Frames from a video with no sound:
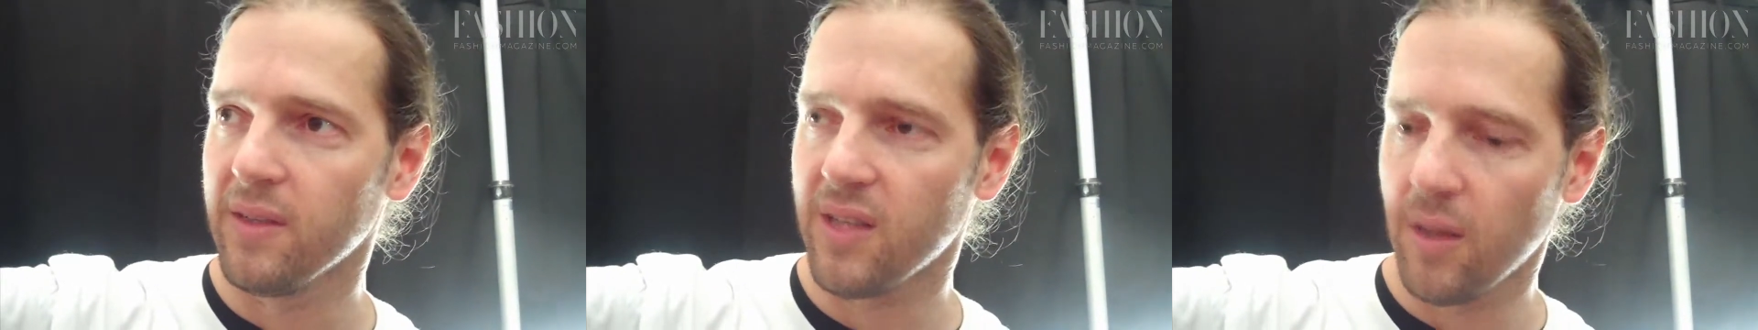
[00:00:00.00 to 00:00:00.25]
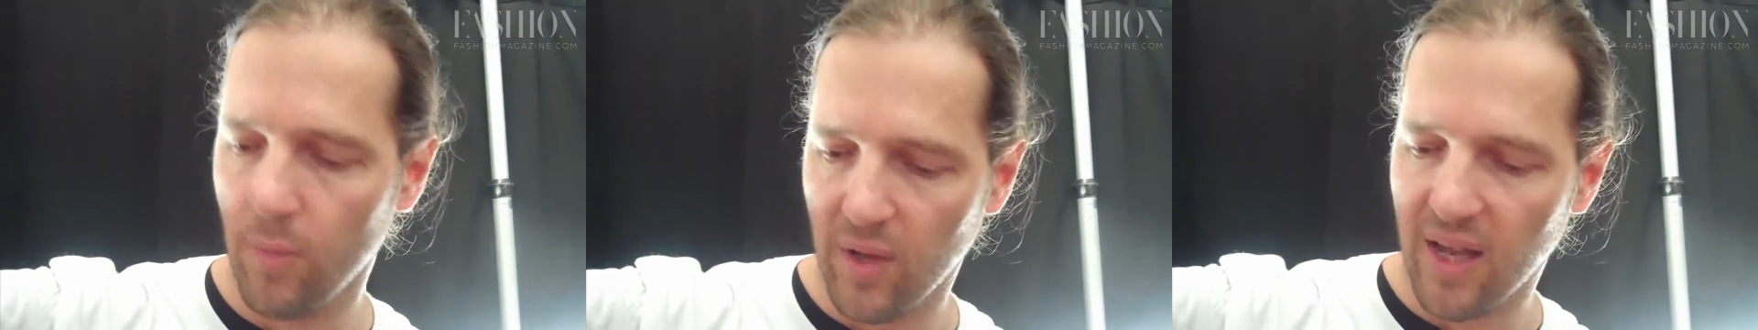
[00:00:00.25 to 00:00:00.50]

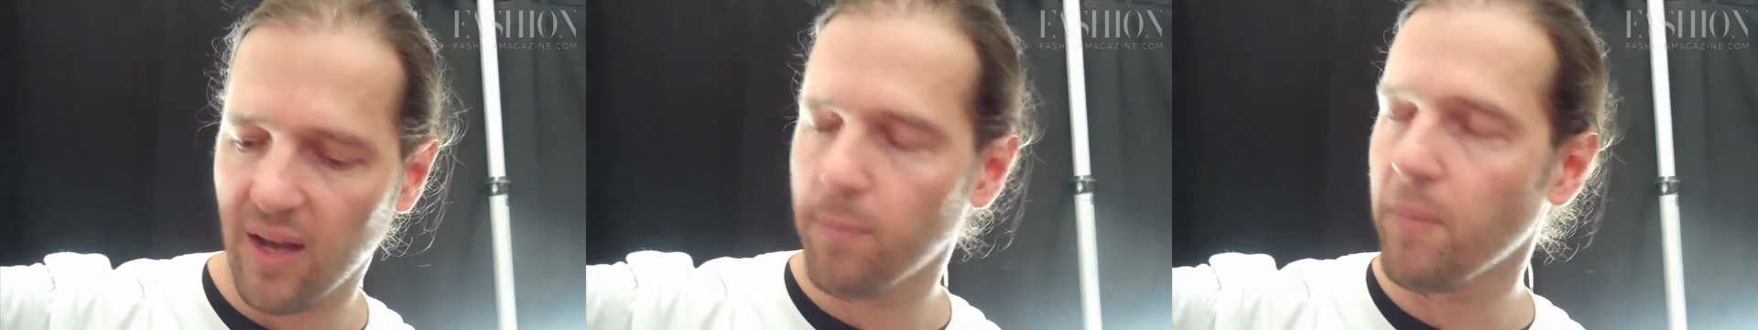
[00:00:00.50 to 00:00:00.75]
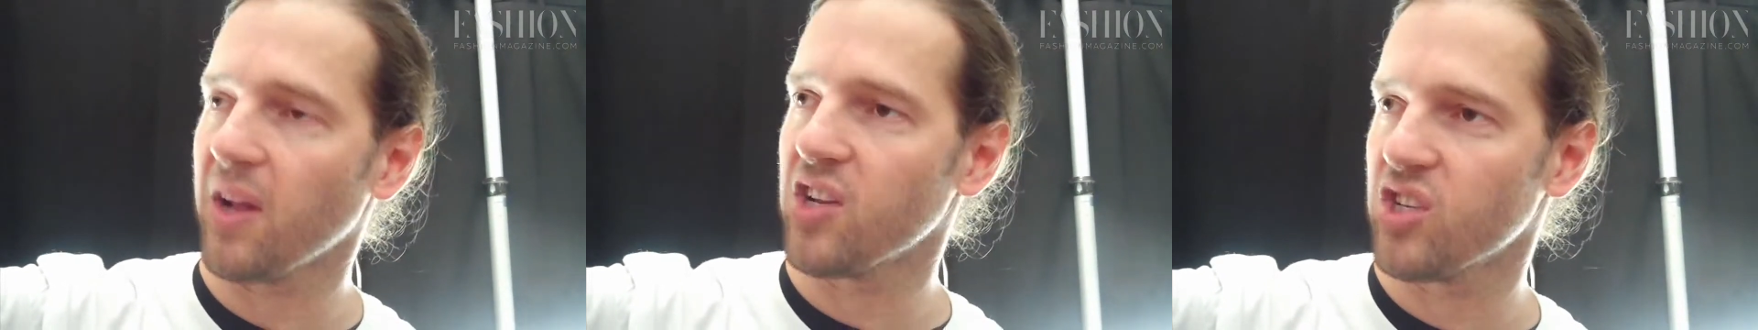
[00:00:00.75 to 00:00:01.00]
so that we get a
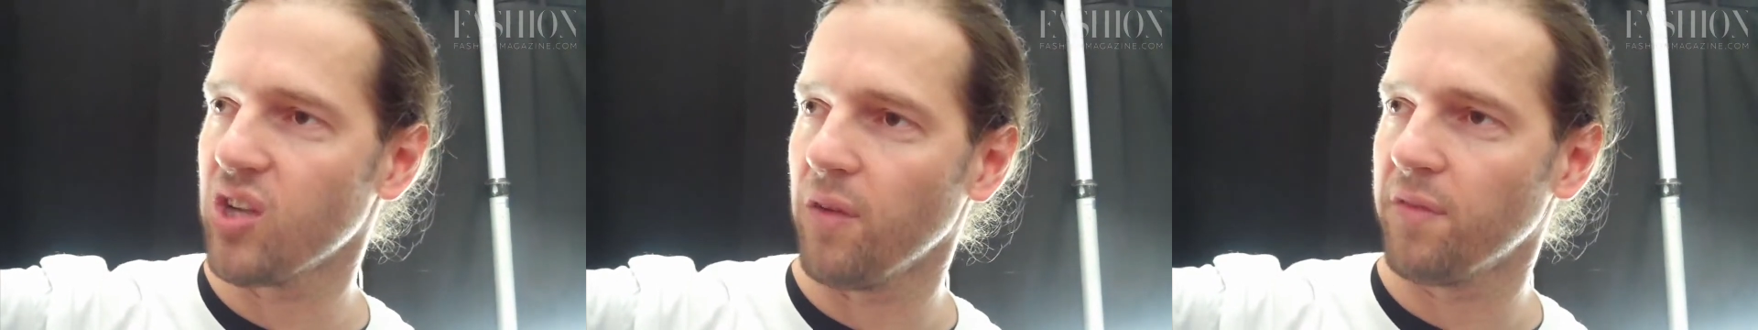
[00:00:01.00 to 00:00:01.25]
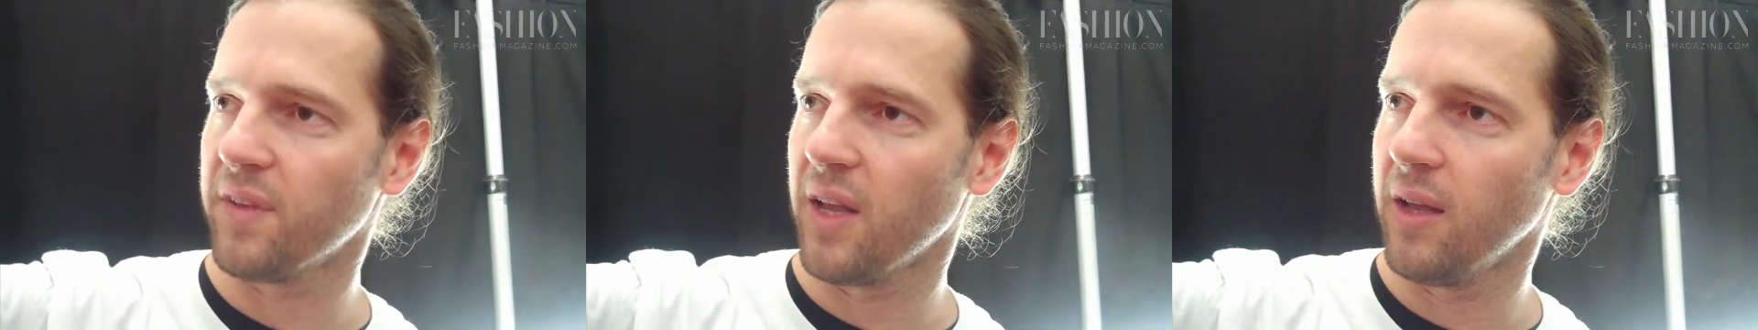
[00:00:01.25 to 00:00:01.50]
much
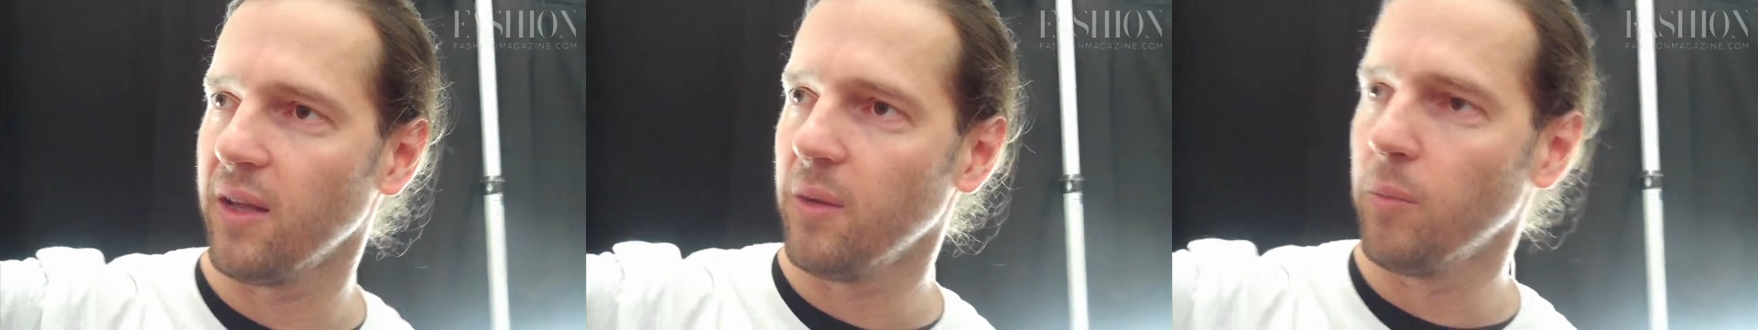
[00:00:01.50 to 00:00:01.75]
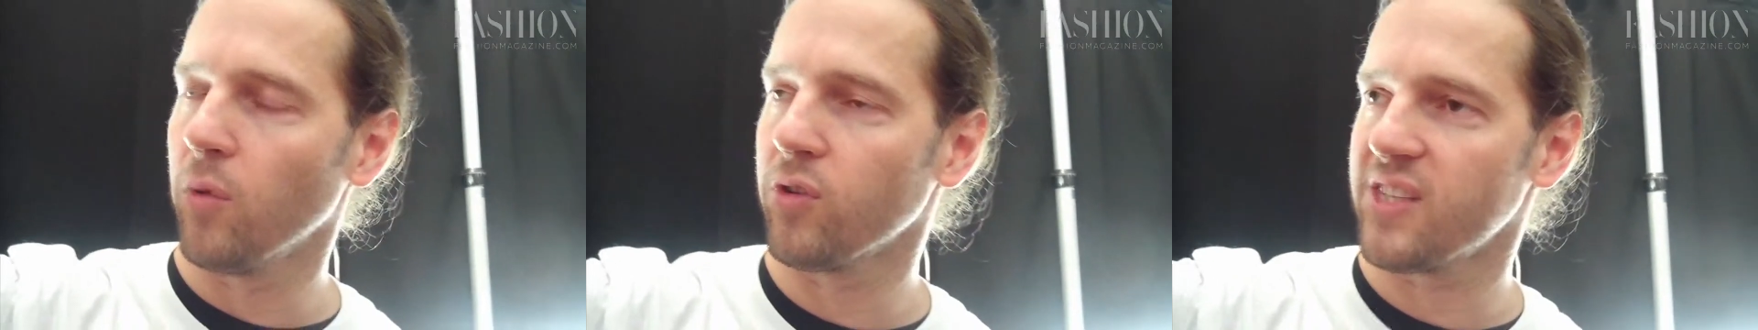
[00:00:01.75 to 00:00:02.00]
softer,
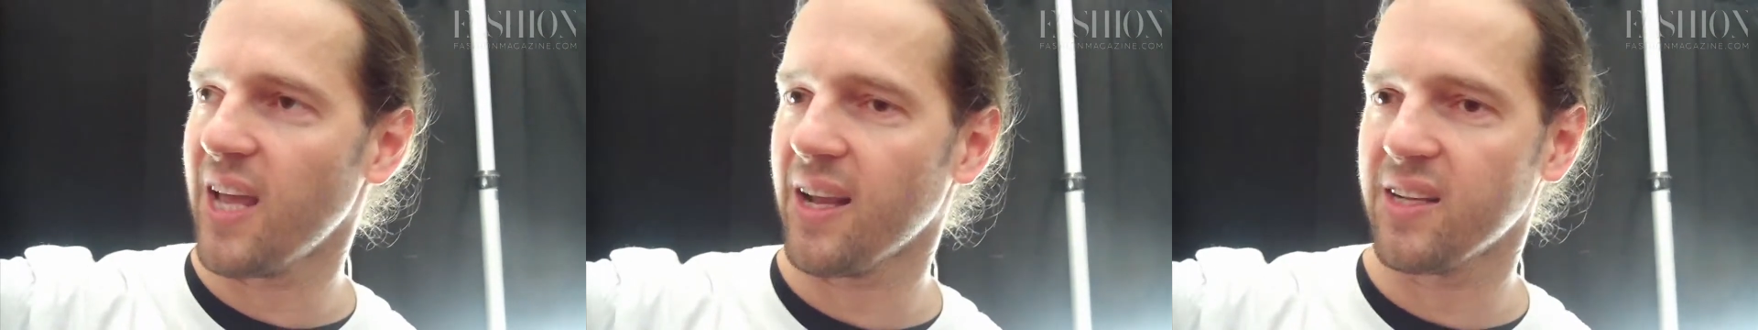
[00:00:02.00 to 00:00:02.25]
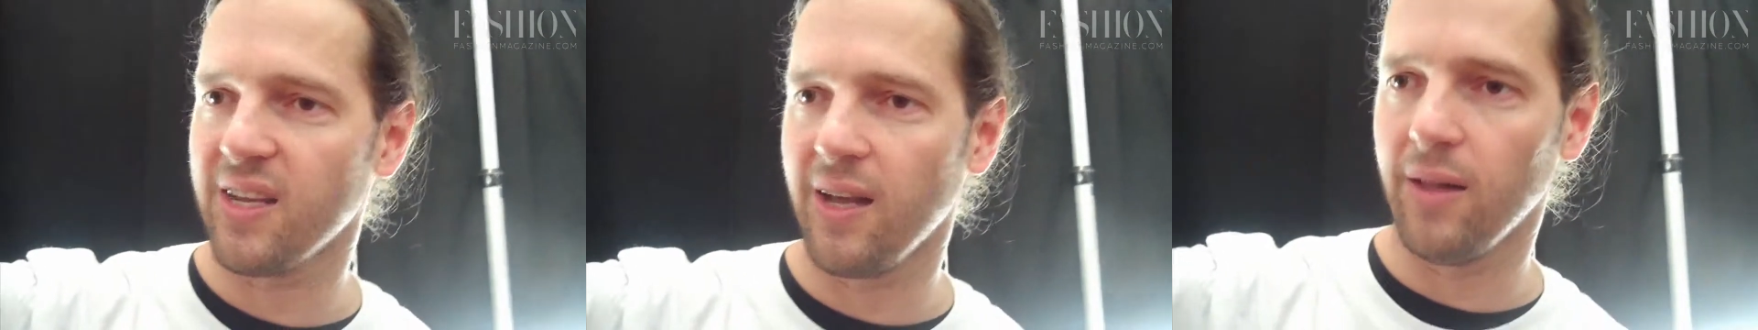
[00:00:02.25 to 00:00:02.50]
more
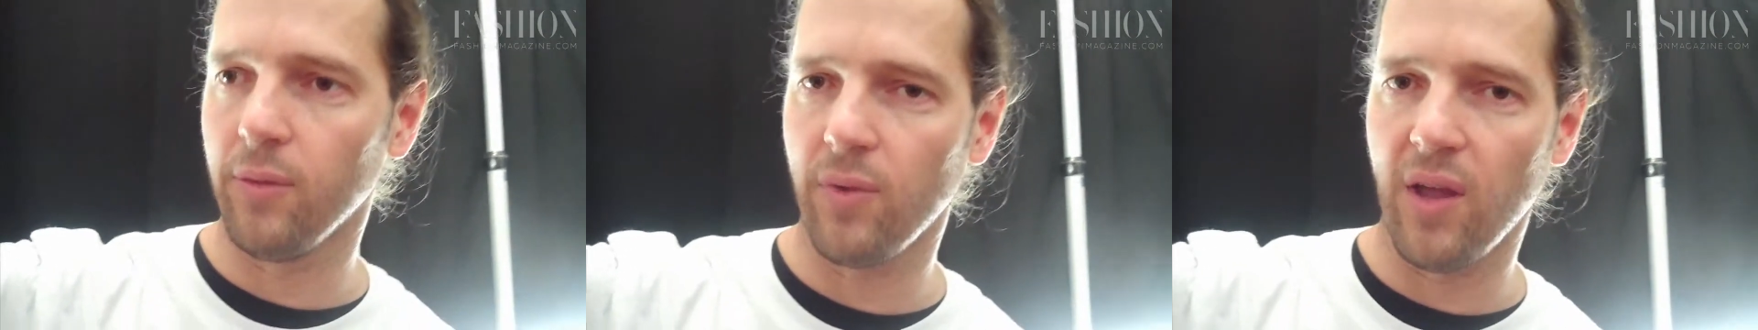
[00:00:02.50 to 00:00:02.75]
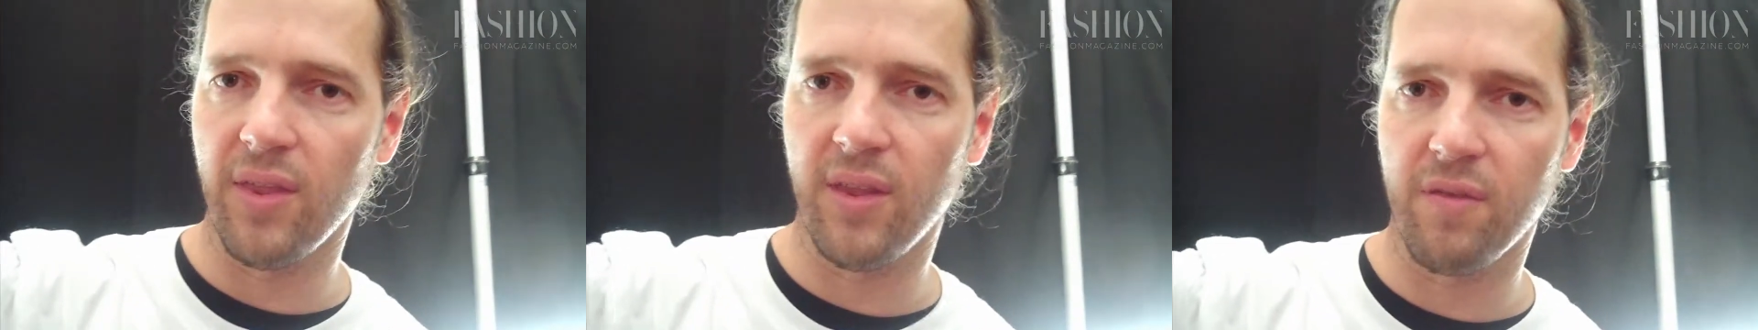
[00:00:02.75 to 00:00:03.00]
tactile,
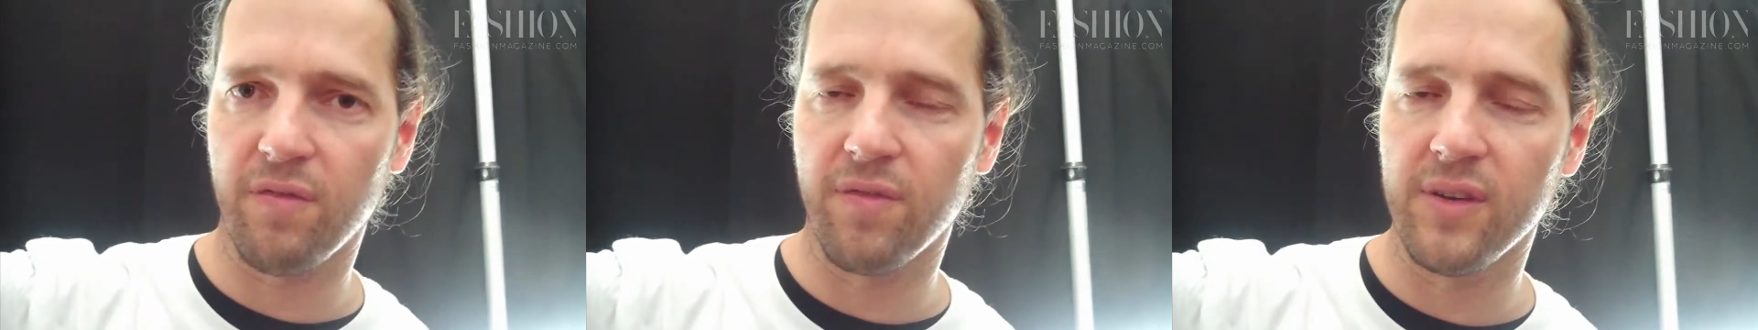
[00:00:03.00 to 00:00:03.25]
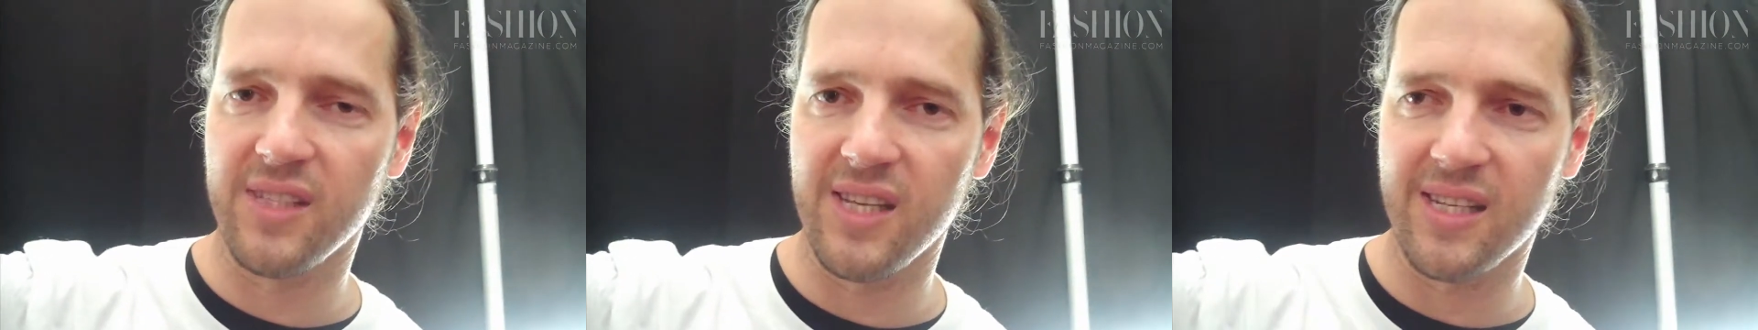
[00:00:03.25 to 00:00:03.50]
rather than a
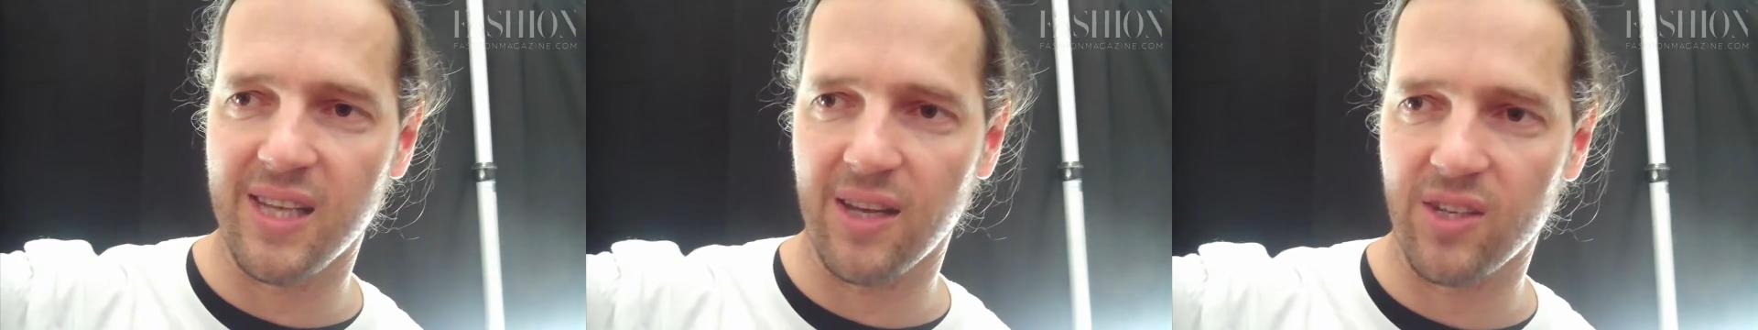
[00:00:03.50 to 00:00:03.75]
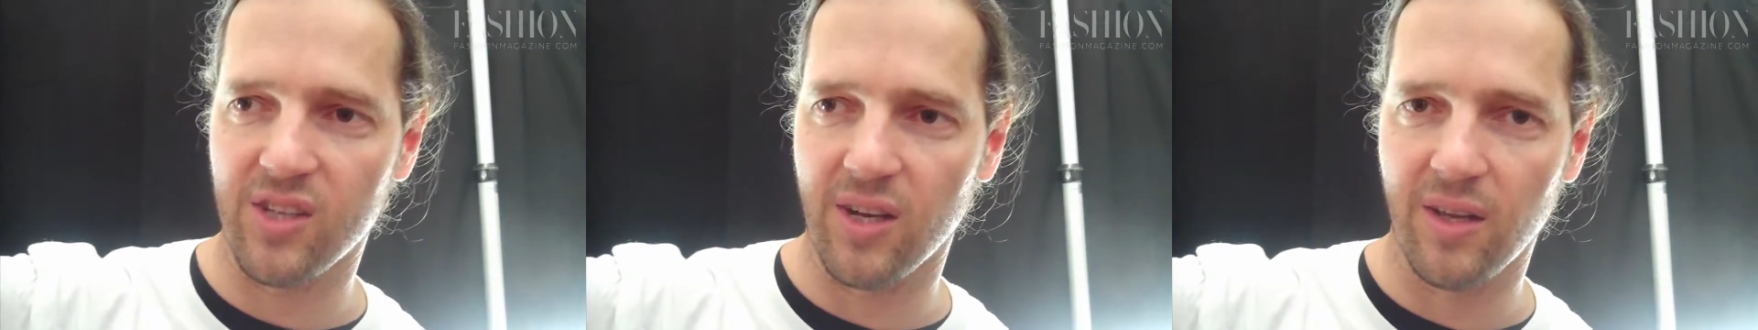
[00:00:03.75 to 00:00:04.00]
frizzy
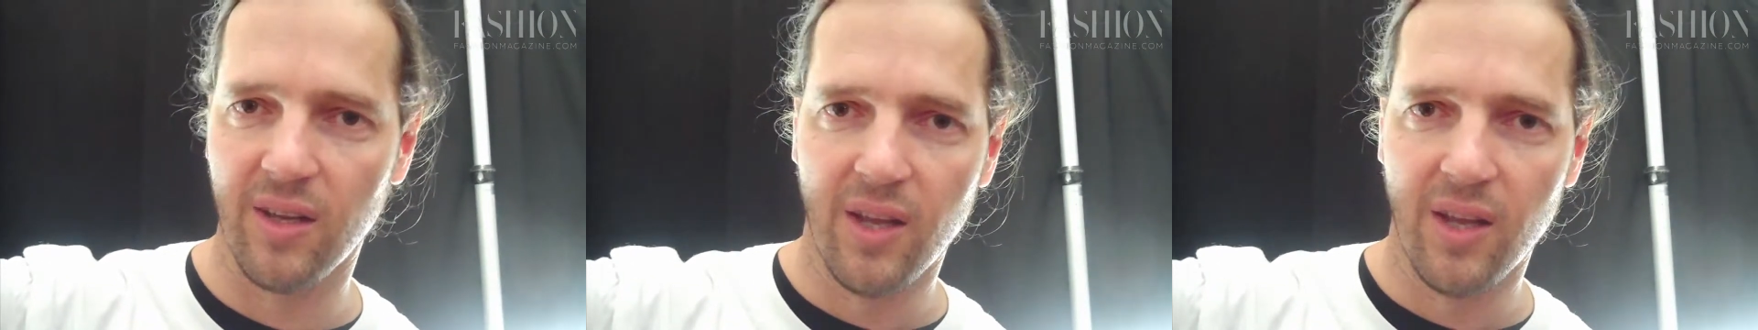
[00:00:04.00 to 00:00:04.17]
texture.